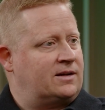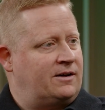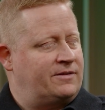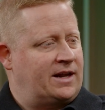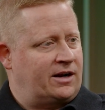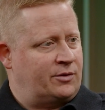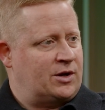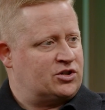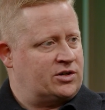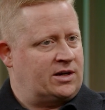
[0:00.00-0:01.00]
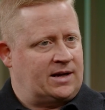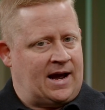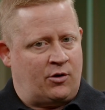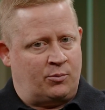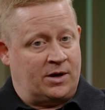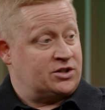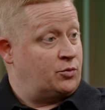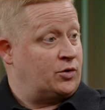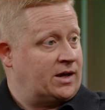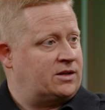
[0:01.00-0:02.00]
of that automation and how much
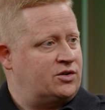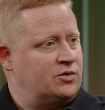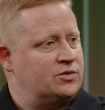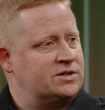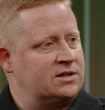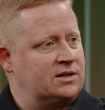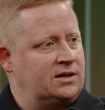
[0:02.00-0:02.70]
it will get used.